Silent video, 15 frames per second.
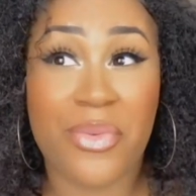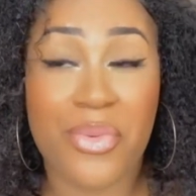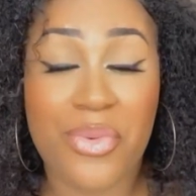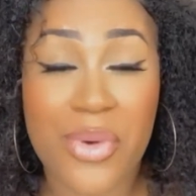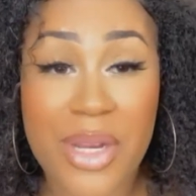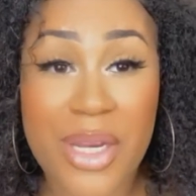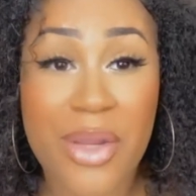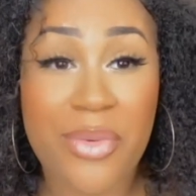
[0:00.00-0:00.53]

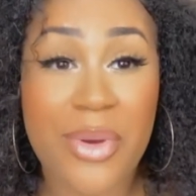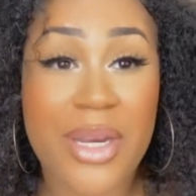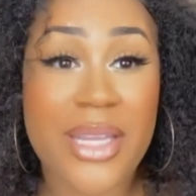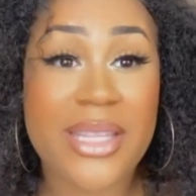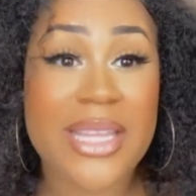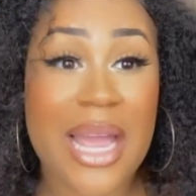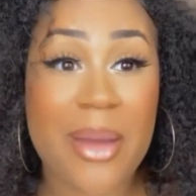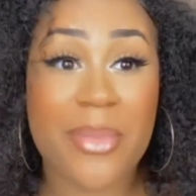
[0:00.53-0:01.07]
really, really
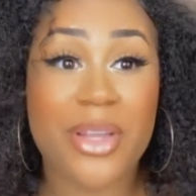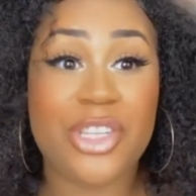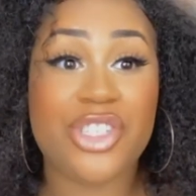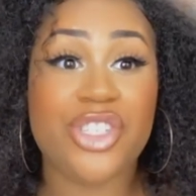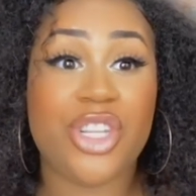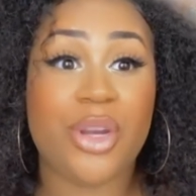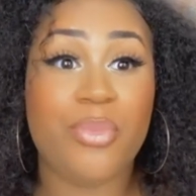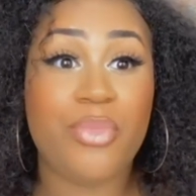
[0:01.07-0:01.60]

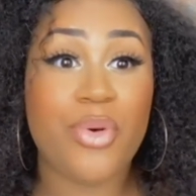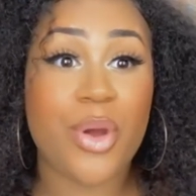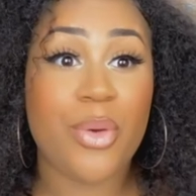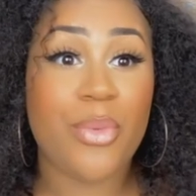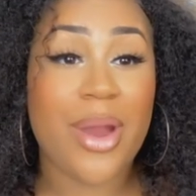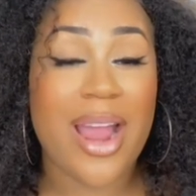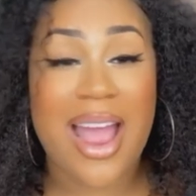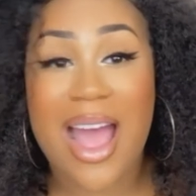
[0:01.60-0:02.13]
damaged to the
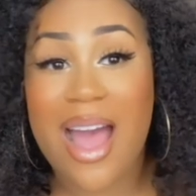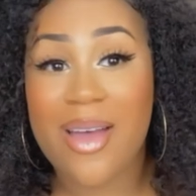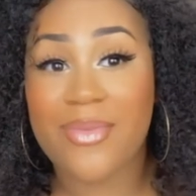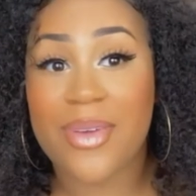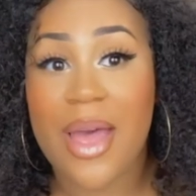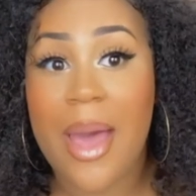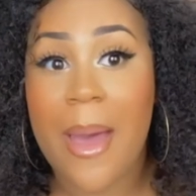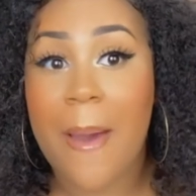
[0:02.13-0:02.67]
point where I have
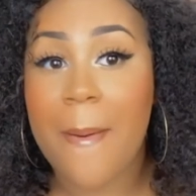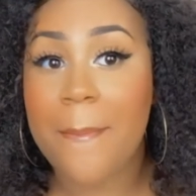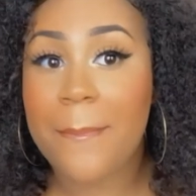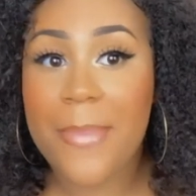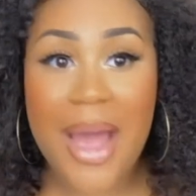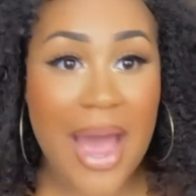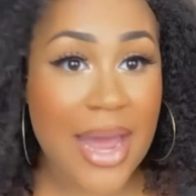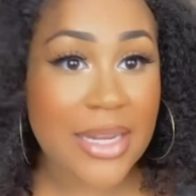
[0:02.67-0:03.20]

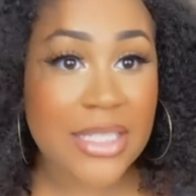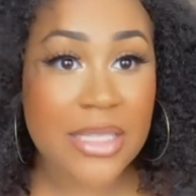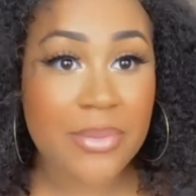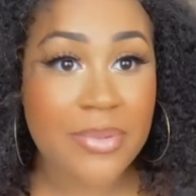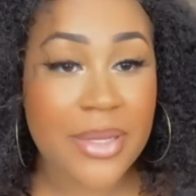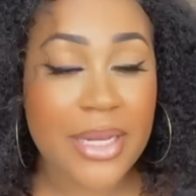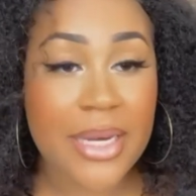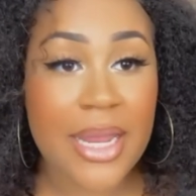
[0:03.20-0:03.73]
bad
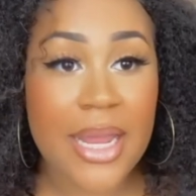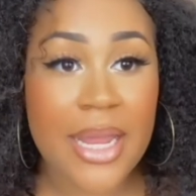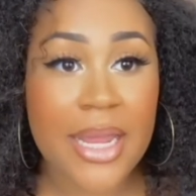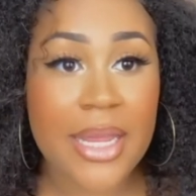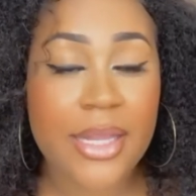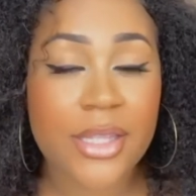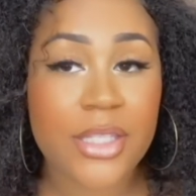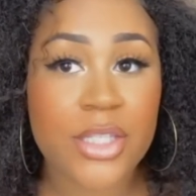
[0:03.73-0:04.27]
split
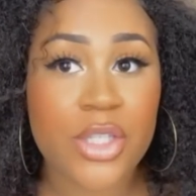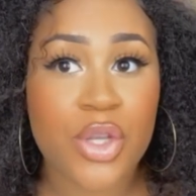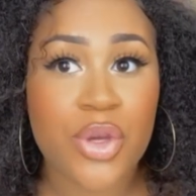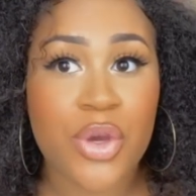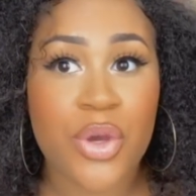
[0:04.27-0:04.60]
ends,